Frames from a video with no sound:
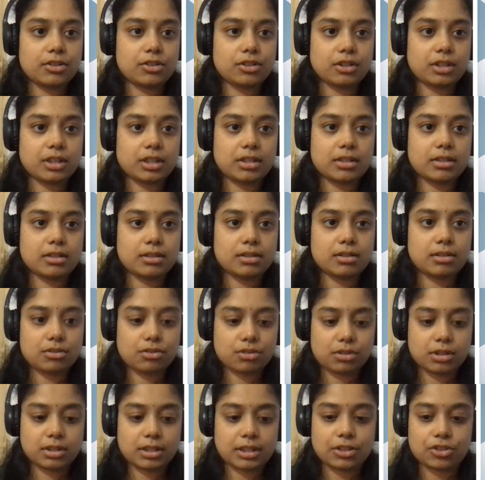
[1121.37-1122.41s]
so it
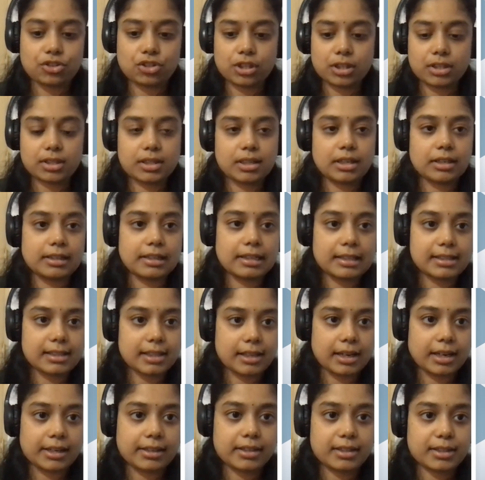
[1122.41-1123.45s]
doesn't suggest unless
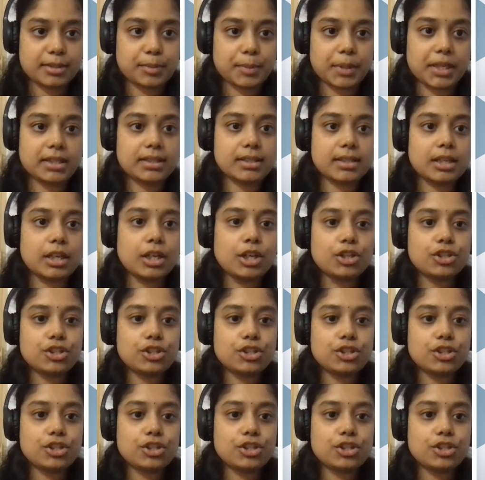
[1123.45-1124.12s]
I add a space.